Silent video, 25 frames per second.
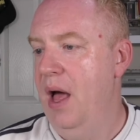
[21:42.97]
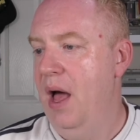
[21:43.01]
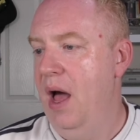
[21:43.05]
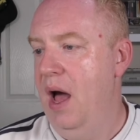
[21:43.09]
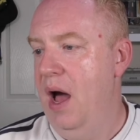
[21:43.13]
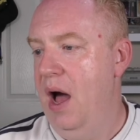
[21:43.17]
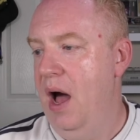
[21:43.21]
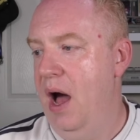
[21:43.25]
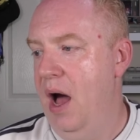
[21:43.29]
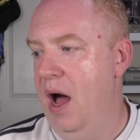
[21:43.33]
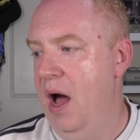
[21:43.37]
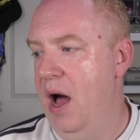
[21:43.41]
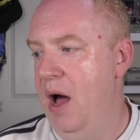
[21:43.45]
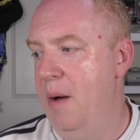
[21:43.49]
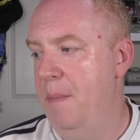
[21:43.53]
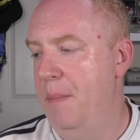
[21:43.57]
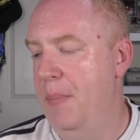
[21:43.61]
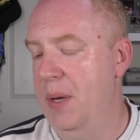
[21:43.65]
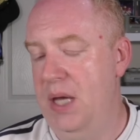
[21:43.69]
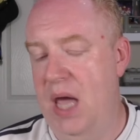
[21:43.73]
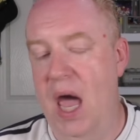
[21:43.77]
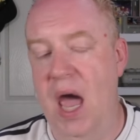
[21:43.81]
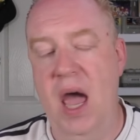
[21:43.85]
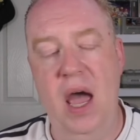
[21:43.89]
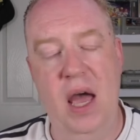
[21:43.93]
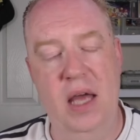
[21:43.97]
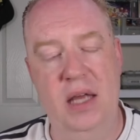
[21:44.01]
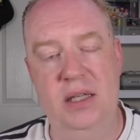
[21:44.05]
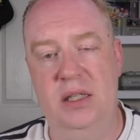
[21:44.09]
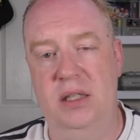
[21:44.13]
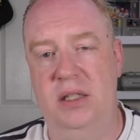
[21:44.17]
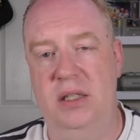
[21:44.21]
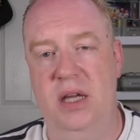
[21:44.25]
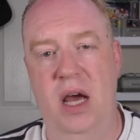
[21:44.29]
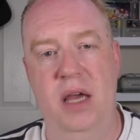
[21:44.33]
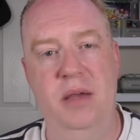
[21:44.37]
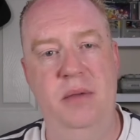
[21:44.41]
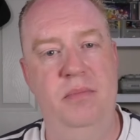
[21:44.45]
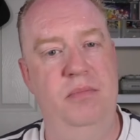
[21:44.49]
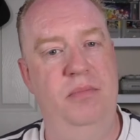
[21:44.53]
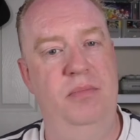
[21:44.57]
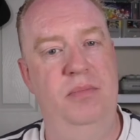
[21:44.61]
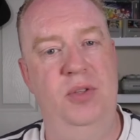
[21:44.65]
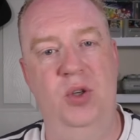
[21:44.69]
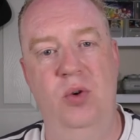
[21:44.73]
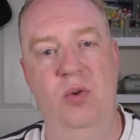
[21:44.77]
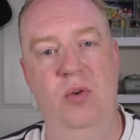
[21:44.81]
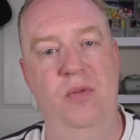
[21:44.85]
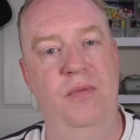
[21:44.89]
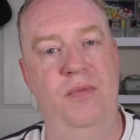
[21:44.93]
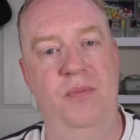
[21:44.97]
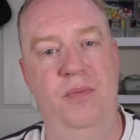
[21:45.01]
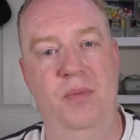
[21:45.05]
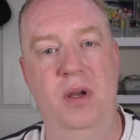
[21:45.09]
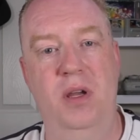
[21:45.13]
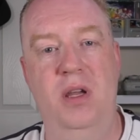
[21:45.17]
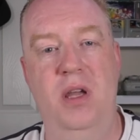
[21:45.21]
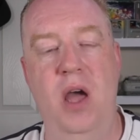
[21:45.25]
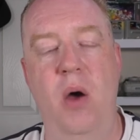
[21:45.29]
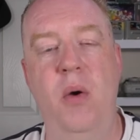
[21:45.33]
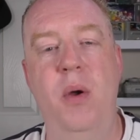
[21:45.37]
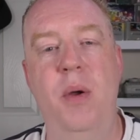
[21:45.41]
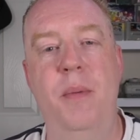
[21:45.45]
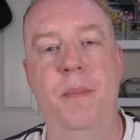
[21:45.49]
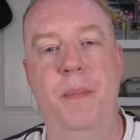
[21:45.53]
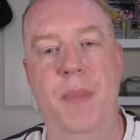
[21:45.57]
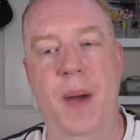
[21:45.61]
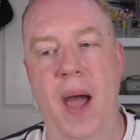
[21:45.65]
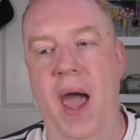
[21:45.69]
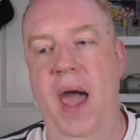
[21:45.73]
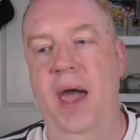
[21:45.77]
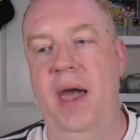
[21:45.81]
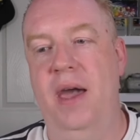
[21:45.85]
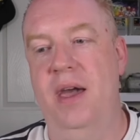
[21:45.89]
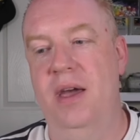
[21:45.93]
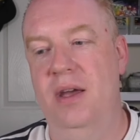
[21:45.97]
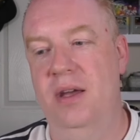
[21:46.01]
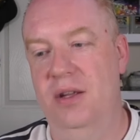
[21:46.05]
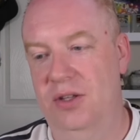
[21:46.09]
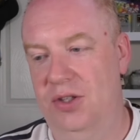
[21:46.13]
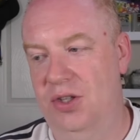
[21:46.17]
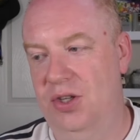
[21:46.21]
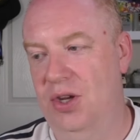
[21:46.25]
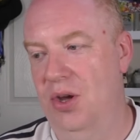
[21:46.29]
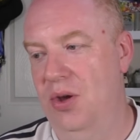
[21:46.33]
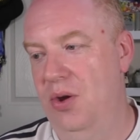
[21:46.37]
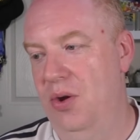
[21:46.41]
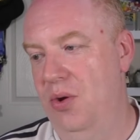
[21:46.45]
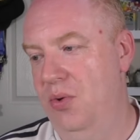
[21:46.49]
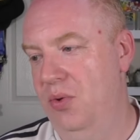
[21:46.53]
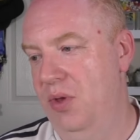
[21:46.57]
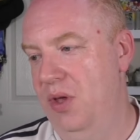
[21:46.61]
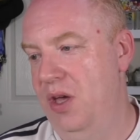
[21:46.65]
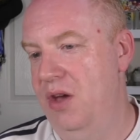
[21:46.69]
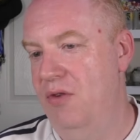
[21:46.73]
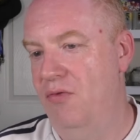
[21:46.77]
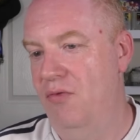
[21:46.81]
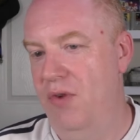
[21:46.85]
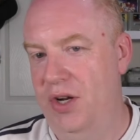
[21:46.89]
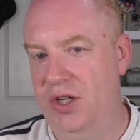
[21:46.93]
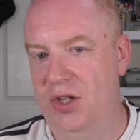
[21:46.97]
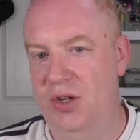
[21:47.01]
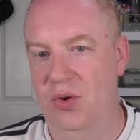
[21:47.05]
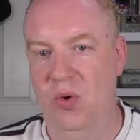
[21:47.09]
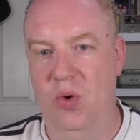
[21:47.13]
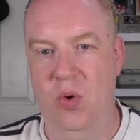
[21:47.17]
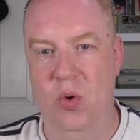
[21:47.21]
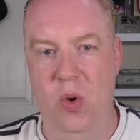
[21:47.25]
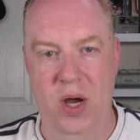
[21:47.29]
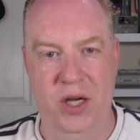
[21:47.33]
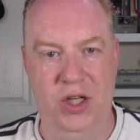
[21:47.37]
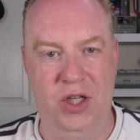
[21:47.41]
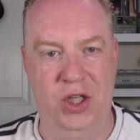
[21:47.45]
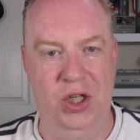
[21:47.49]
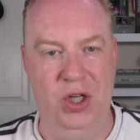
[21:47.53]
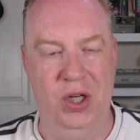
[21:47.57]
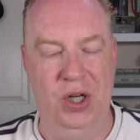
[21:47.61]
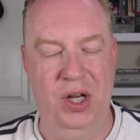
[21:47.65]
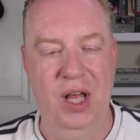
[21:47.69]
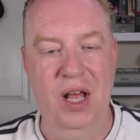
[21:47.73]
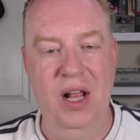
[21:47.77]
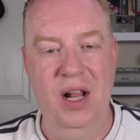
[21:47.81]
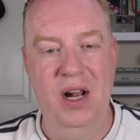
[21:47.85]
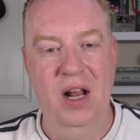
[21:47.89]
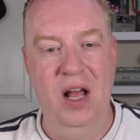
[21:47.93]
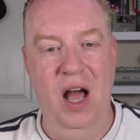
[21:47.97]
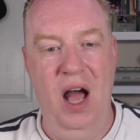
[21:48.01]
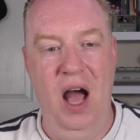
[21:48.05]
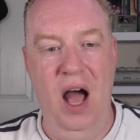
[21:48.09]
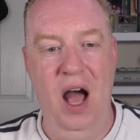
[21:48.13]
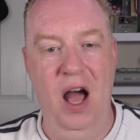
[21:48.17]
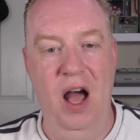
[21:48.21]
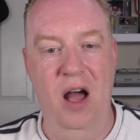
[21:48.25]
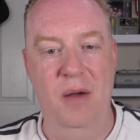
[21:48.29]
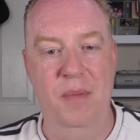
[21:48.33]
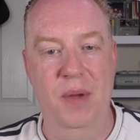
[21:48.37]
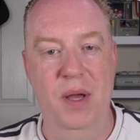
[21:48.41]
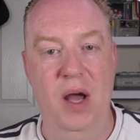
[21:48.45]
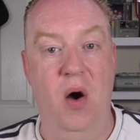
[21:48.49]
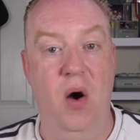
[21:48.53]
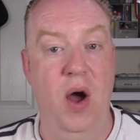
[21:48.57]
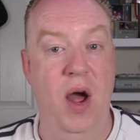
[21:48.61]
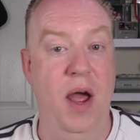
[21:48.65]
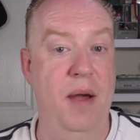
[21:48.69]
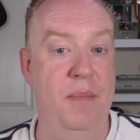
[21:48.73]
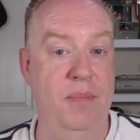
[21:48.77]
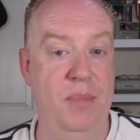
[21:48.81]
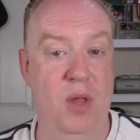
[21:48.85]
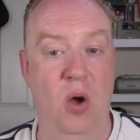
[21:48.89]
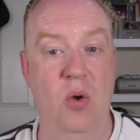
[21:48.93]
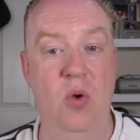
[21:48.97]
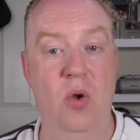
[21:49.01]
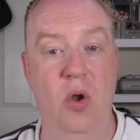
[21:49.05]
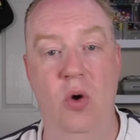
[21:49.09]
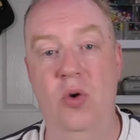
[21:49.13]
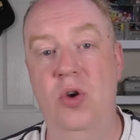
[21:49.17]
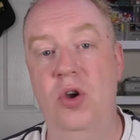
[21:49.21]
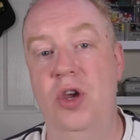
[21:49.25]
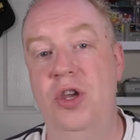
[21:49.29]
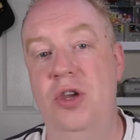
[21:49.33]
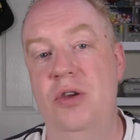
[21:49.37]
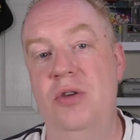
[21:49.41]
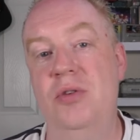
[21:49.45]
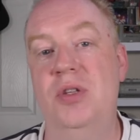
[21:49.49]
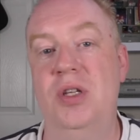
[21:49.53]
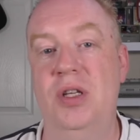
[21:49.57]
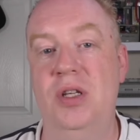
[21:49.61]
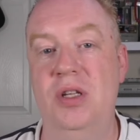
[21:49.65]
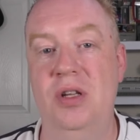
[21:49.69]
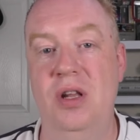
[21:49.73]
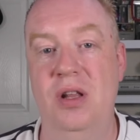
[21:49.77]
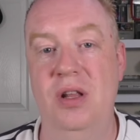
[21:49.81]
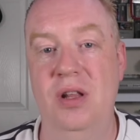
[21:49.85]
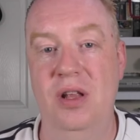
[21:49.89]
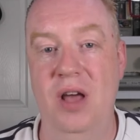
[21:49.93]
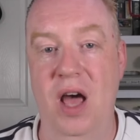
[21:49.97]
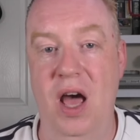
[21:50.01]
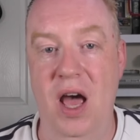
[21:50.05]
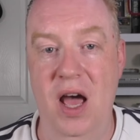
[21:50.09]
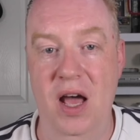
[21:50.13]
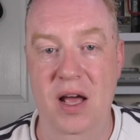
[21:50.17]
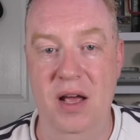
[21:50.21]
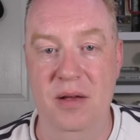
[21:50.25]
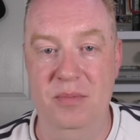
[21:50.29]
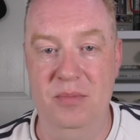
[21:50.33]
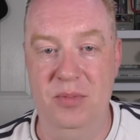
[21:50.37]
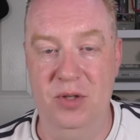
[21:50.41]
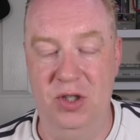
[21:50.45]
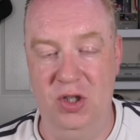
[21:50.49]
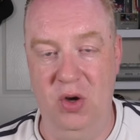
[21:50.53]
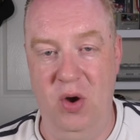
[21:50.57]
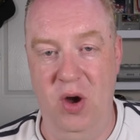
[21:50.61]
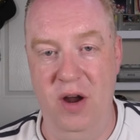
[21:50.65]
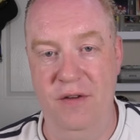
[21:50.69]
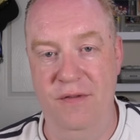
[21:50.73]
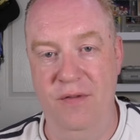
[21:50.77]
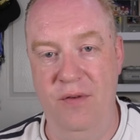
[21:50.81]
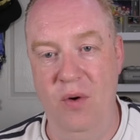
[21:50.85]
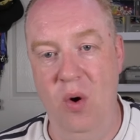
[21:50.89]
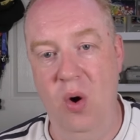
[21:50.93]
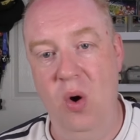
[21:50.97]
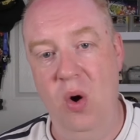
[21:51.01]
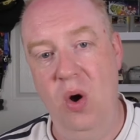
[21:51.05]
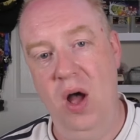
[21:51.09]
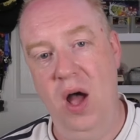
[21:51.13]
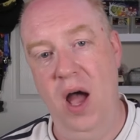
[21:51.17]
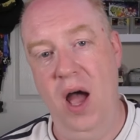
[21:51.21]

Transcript: But yeah, as I say, sort of going back to the original question, I am no longer using Sign For.